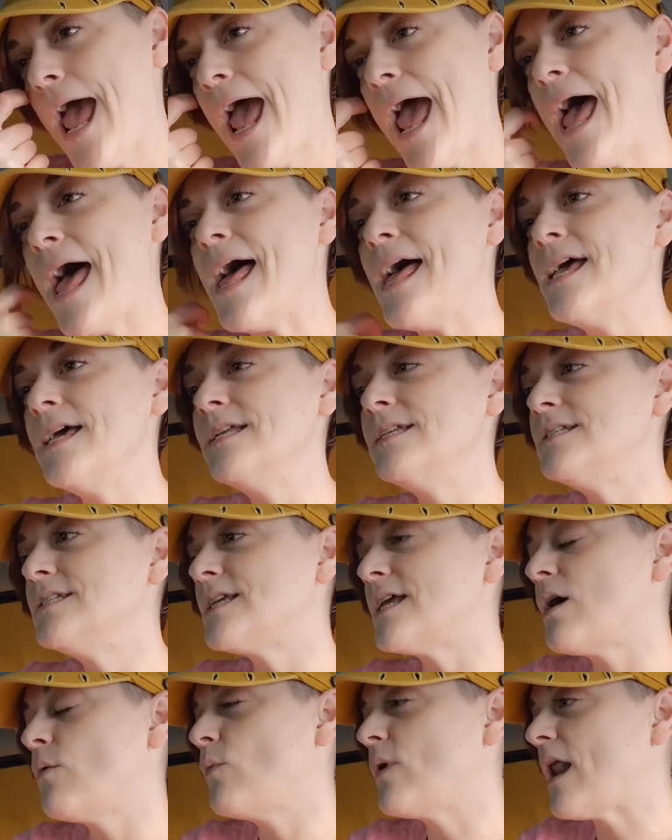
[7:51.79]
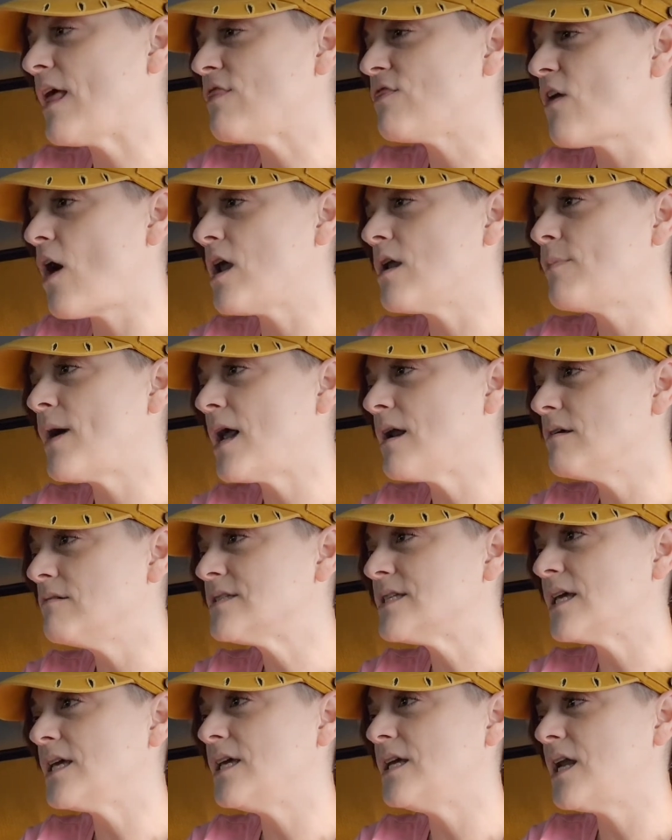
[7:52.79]
And when I thought about it, I
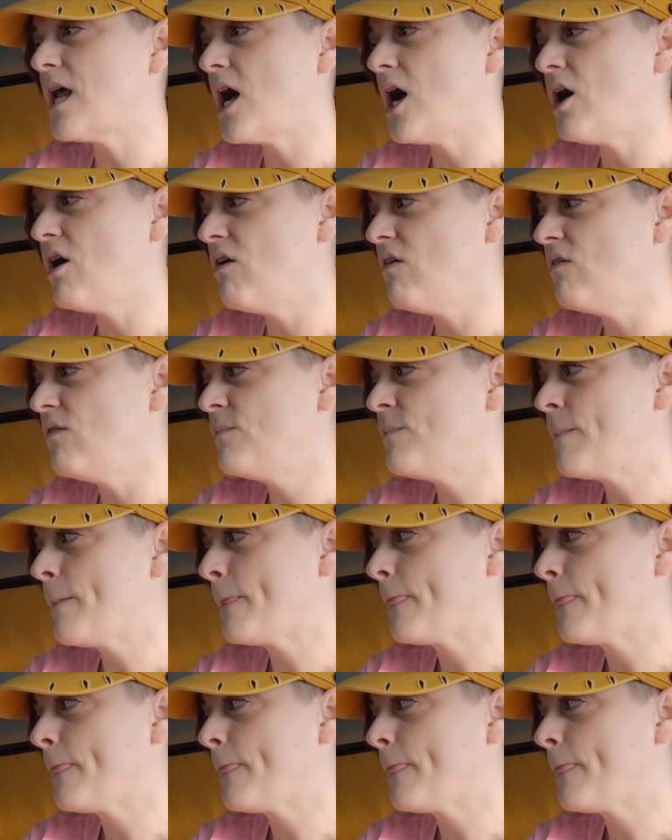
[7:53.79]
was like, you know,